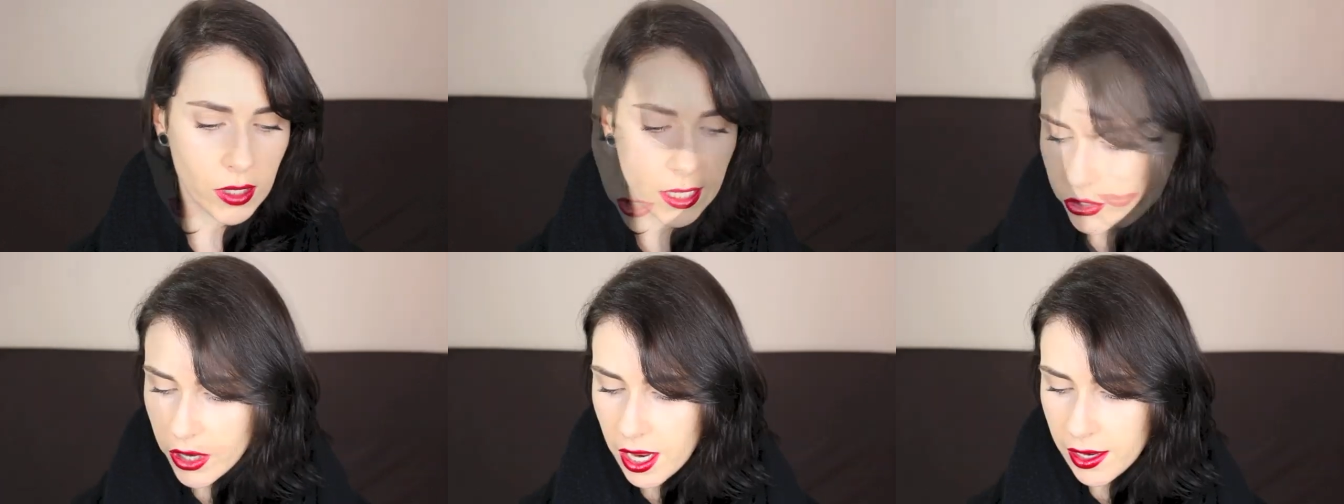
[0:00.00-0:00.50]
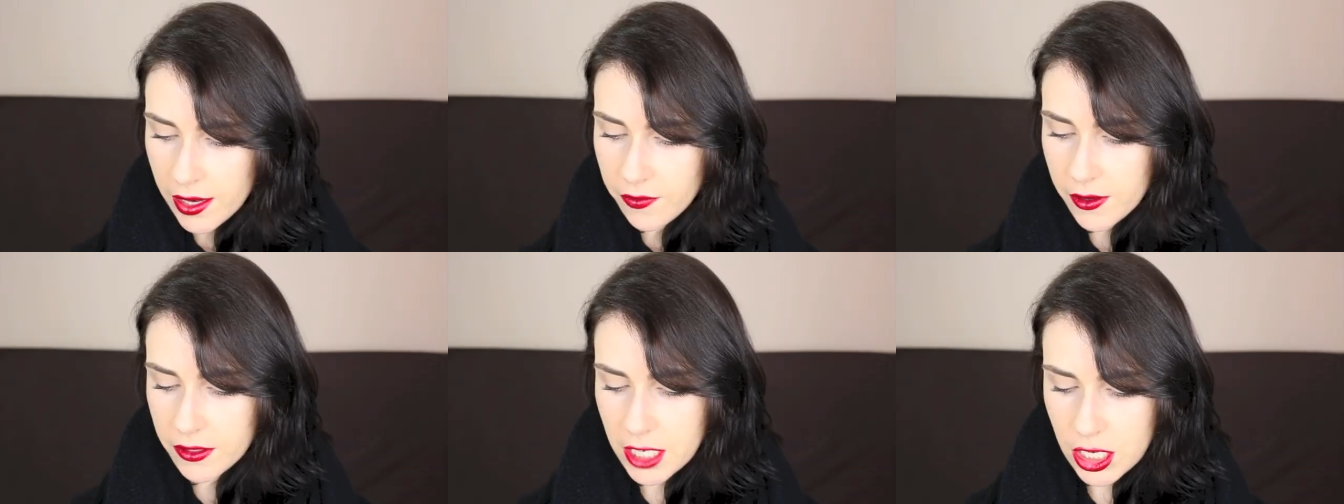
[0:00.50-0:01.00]
Another high-end
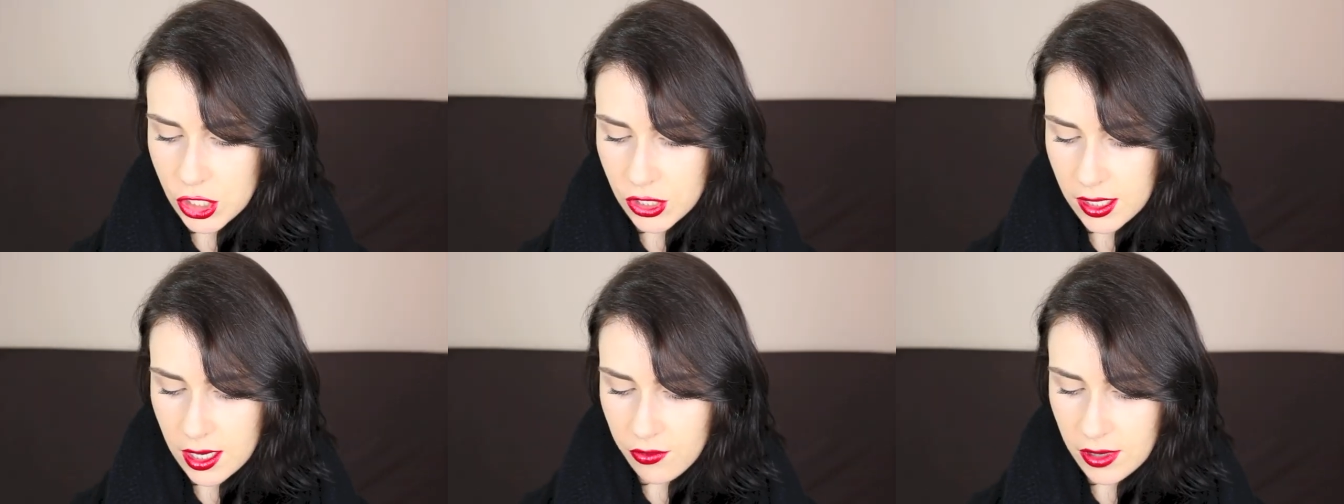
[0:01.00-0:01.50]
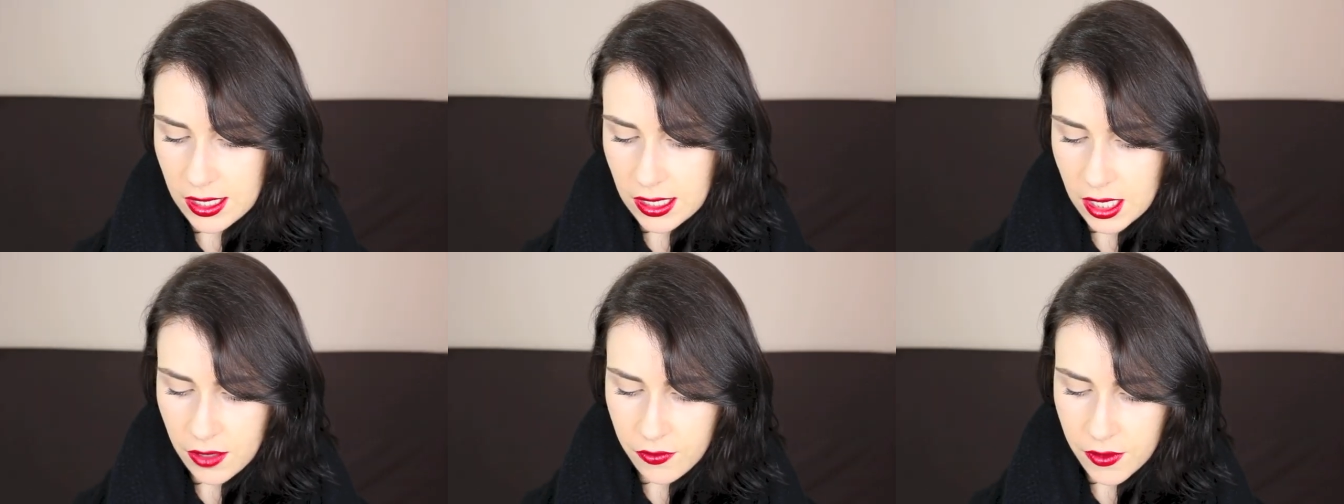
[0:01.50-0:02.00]
foundation that I really
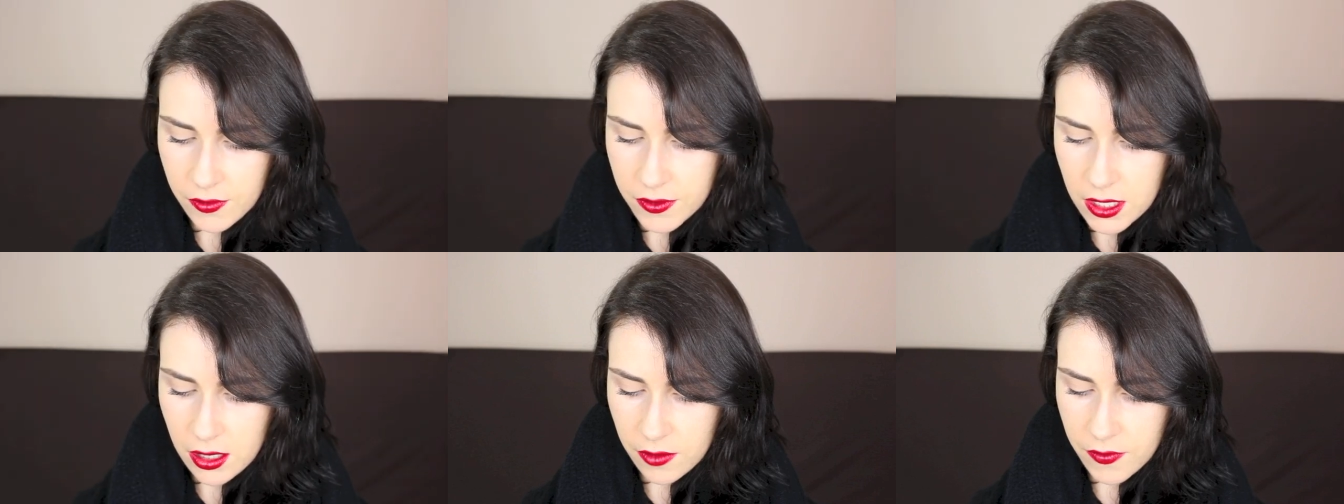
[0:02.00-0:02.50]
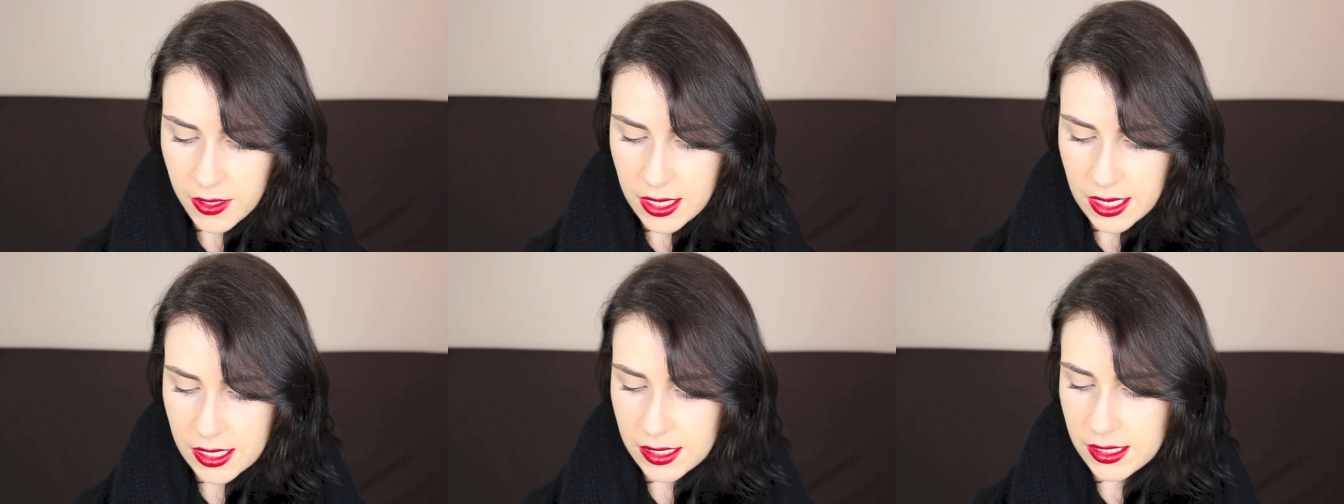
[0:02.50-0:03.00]
like for
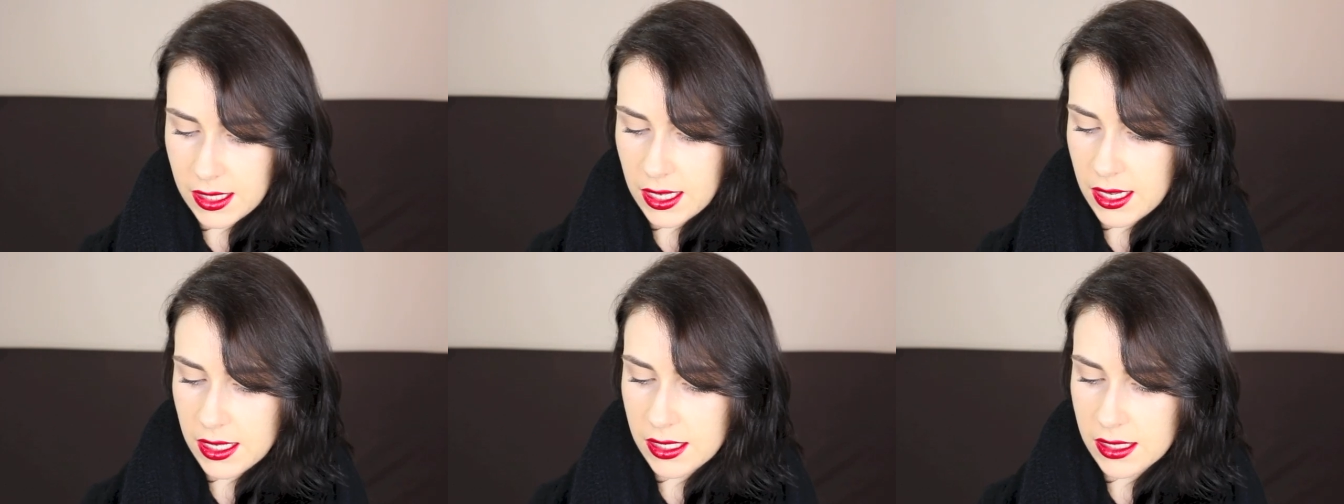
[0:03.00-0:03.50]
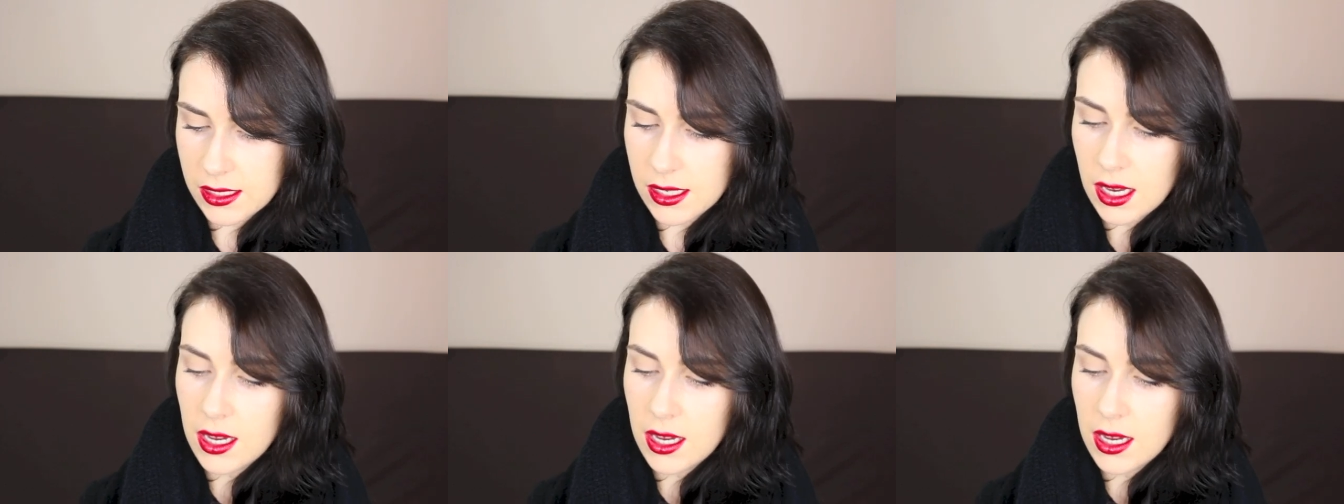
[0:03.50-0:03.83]
photography is this